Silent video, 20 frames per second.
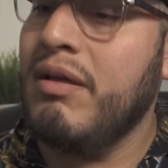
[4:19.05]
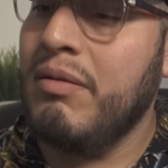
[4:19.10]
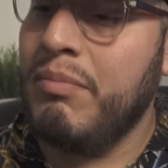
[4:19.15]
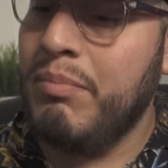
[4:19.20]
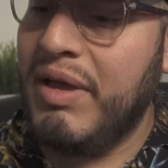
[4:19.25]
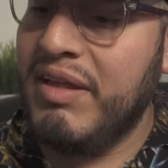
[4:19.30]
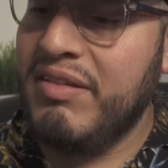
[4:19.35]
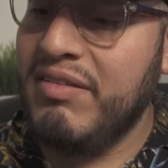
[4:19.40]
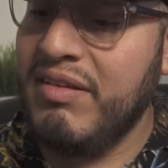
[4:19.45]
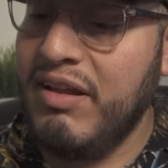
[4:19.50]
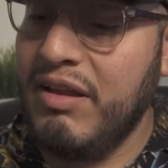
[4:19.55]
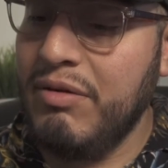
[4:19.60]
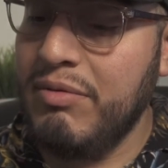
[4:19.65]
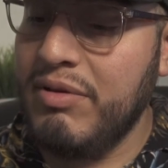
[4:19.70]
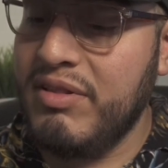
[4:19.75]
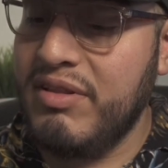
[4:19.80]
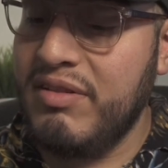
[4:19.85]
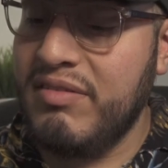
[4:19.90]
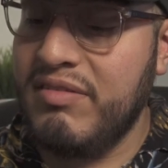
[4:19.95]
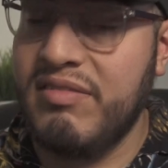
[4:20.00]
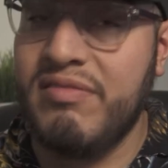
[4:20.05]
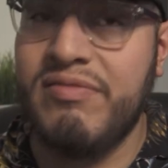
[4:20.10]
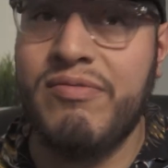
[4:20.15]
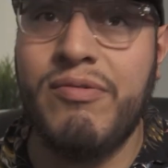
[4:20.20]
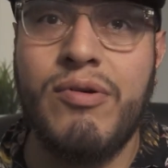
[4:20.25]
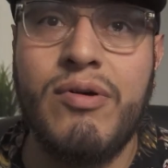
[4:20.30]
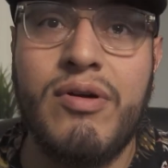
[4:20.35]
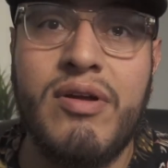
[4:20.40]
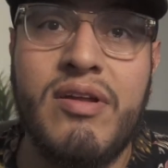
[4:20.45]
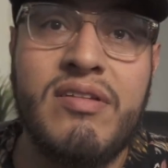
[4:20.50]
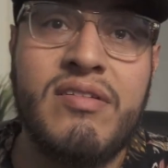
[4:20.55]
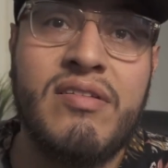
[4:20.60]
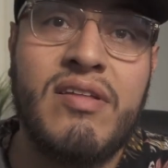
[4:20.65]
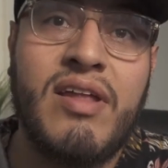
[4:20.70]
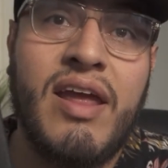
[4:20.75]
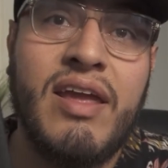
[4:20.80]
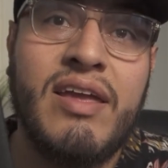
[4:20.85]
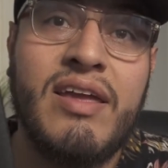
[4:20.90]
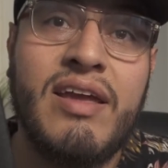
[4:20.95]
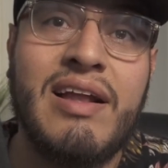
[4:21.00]
Basically what this is for is that
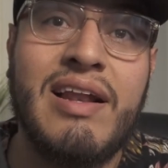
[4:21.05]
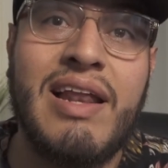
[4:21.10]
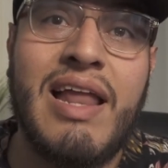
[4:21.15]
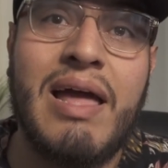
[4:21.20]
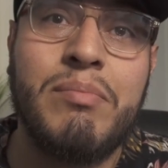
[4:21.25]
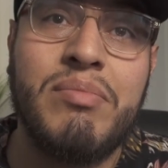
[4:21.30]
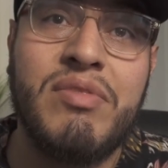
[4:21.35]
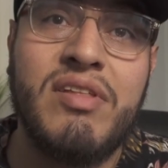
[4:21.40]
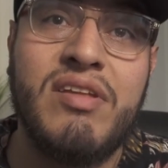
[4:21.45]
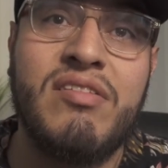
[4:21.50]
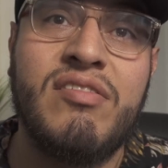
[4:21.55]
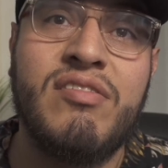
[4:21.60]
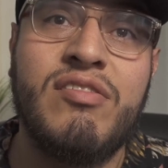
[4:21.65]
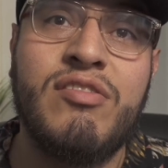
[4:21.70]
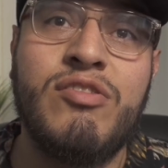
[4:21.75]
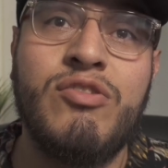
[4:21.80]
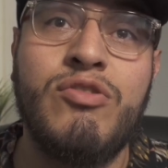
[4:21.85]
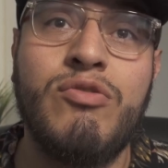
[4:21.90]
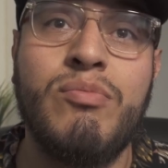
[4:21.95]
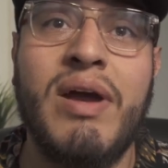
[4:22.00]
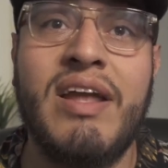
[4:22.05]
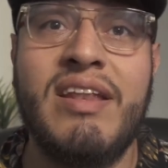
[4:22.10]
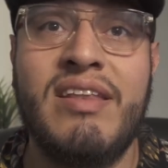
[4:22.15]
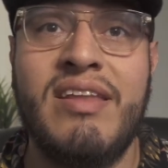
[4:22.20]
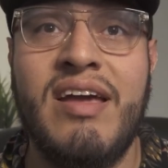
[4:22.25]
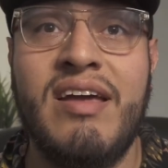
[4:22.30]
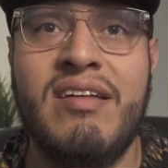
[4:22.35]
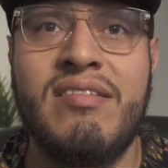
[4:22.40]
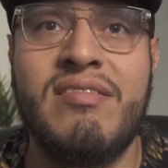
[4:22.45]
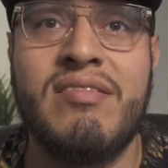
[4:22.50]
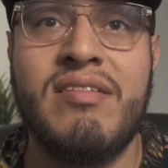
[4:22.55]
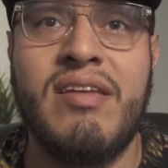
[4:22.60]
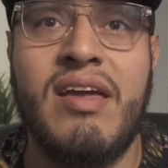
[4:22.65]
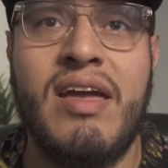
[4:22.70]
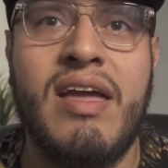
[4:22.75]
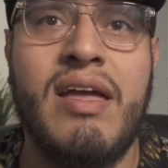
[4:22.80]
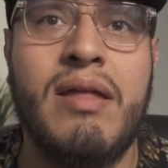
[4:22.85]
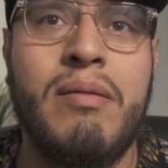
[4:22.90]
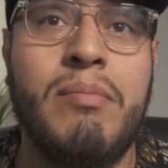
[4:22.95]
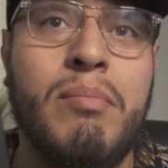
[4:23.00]
I can clamp this to my desk
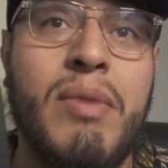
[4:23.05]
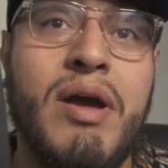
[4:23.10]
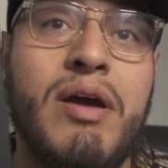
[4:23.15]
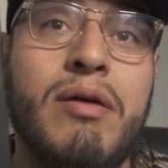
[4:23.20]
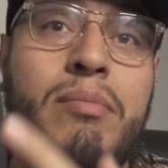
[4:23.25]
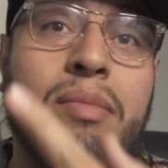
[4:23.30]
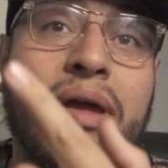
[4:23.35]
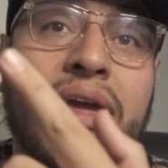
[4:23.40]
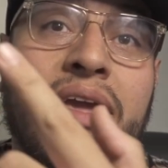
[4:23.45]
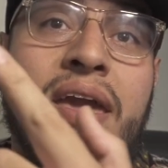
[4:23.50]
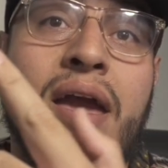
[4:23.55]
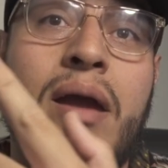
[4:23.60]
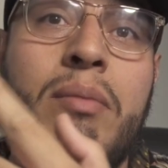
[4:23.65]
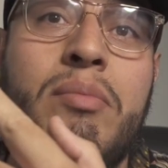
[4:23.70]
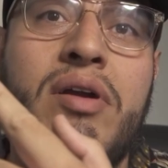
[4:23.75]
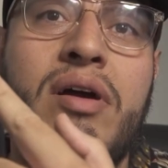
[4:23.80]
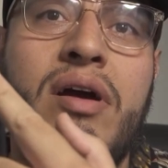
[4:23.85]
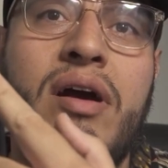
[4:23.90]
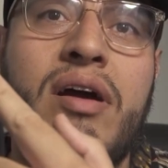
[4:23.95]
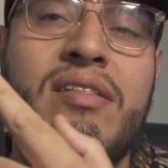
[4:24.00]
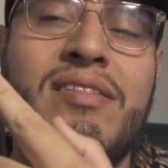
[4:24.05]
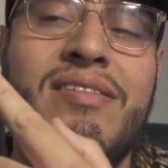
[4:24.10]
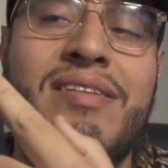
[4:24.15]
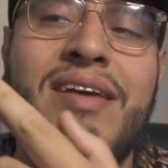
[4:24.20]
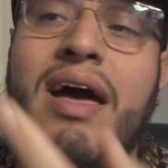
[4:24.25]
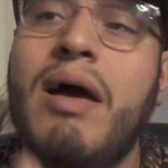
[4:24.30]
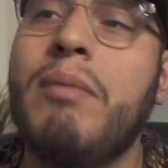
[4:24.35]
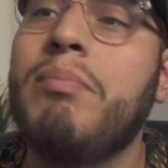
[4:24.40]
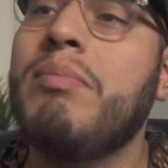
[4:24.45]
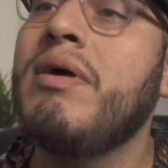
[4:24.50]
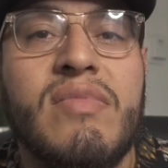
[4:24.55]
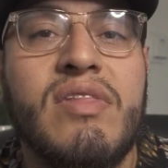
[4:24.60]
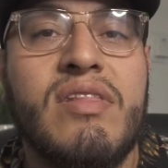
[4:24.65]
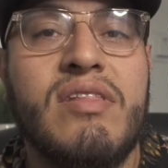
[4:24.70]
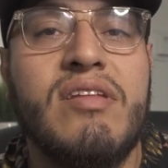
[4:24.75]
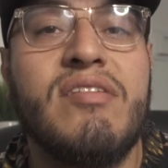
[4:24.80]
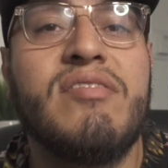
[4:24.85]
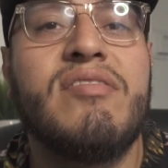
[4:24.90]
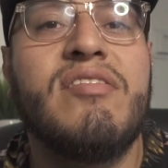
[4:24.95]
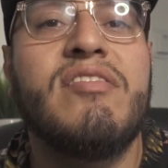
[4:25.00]
and mount my camera on top.
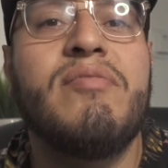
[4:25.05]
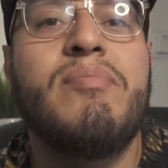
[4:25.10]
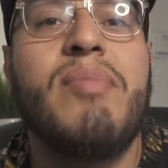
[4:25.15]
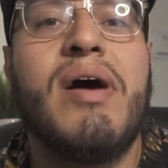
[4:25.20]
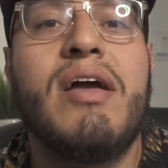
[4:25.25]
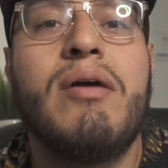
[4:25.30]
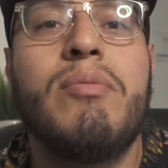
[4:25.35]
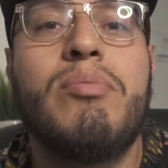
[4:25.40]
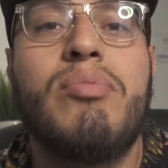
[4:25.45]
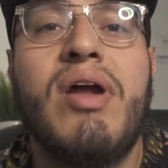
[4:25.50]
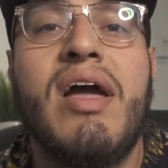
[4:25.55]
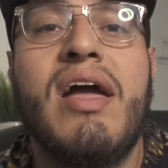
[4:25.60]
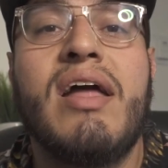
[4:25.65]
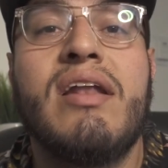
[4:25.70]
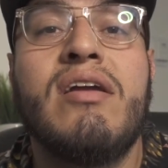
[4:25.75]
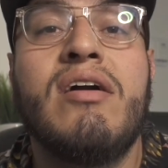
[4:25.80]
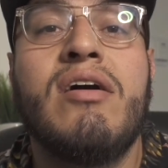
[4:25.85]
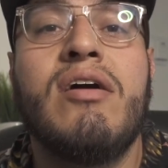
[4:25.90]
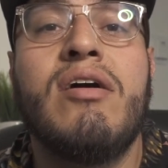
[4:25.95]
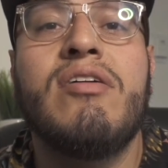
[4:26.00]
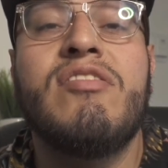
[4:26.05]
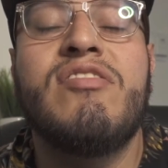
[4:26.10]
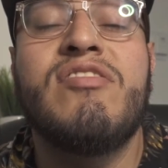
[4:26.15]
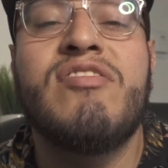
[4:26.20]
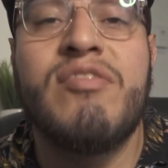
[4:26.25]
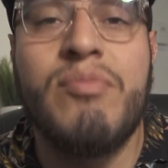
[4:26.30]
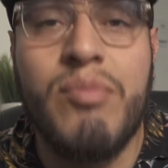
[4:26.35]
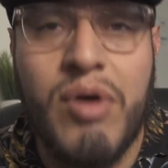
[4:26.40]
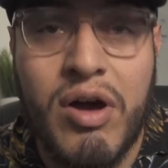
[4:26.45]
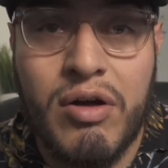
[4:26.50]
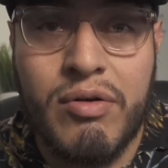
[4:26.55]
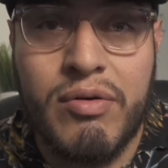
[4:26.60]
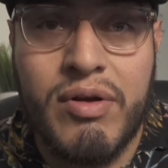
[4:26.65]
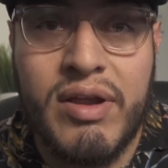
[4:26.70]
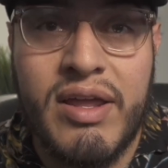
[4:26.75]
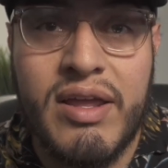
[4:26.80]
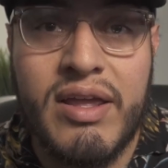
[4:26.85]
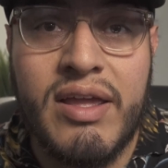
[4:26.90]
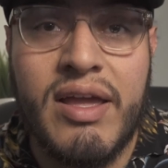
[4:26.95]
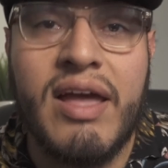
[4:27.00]
This is by a brand called Small
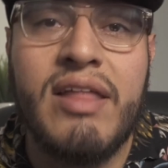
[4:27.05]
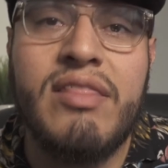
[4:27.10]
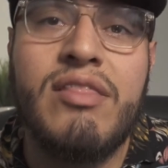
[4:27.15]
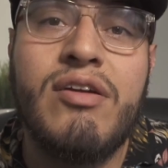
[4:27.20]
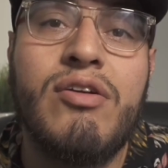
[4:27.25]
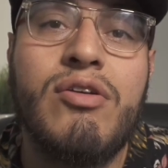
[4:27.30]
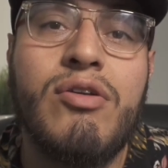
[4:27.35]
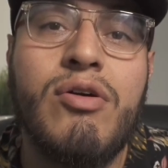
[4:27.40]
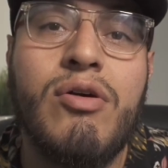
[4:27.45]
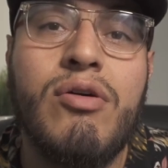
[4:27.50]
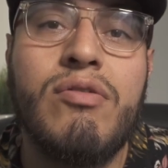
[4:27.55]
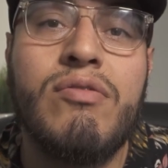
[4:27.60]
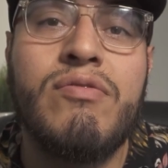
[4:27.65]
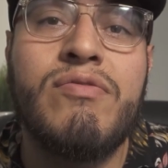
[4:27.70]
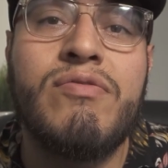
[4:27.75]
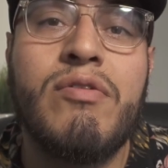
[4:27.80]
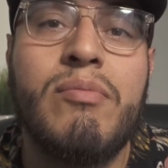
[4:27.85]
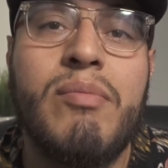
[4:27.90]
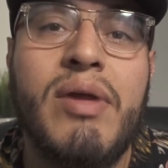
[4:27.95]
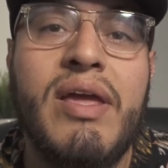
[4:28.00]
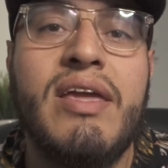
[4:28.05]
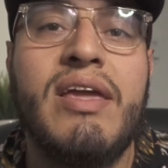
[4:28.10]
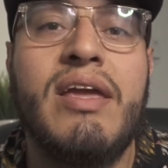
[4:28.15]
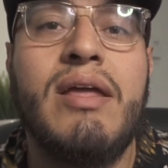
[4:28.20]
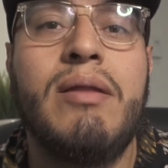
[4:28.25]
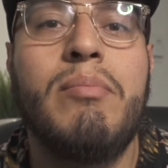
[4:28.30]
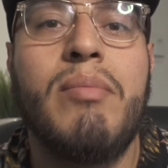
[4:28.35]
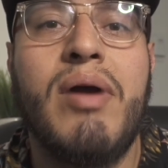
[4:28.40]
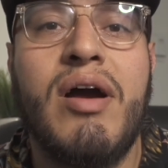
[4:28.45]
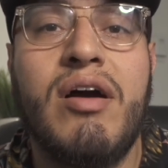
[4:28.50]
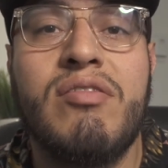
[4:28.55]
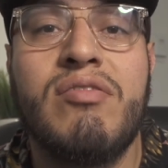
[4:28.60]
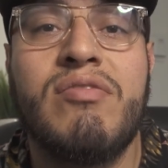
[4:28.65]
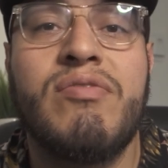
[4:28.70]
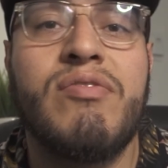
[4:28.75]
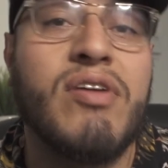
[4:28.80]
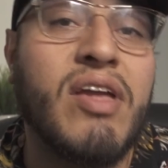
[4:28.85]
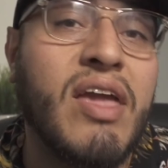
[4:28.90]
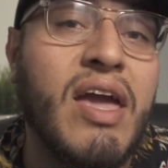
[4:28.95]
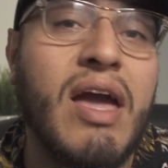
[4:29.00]
Rig, and they're known for making mounts
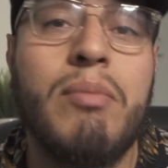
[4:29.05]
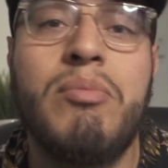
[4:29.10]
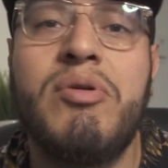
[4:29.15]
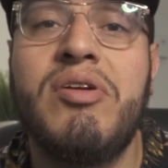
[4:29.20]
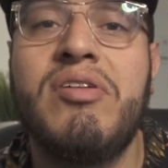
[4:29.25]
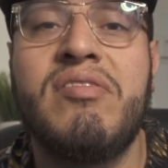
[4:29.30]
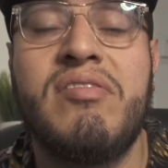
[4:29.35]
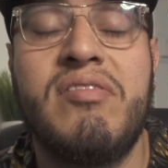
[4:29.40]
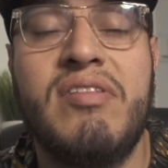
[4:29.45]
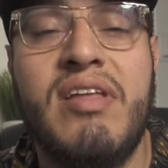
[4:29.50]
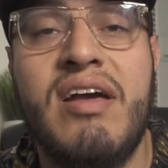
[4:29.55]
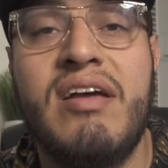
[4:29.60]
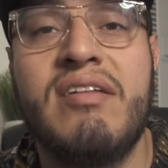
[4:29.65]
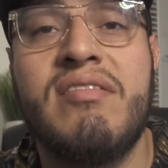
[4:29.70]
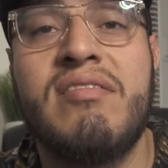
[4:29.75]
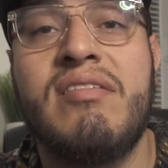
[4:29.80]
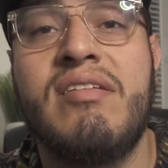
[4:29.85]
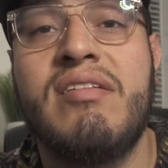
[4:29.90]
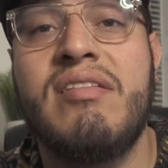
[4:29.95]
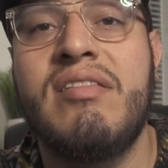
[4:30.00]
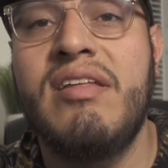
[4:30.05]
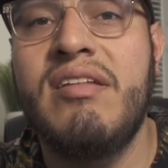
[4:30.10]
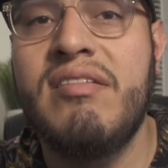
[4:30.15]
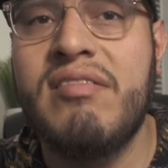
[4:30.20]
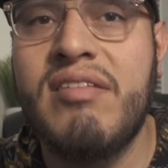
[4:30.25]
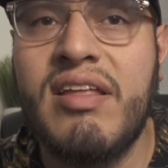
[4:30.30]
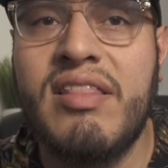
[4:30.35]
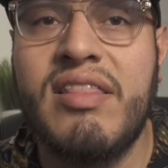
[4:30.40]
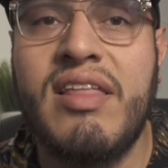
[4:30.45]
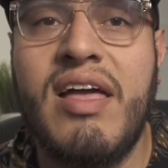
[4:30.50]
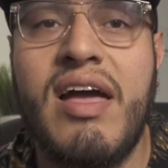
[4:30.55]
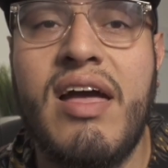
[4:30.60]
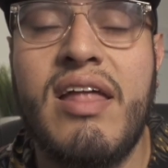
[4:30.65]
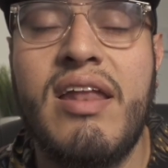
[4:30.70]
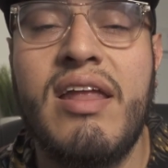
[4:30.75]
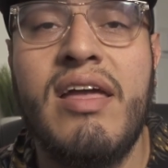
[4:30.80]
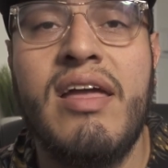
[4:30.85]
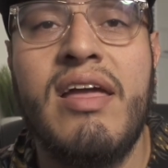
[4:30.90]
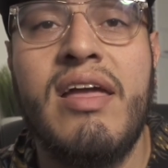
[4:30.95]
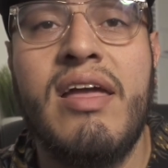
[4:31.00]
for cameras, desks, and things like
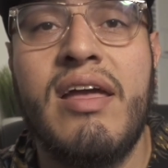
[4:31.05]
that.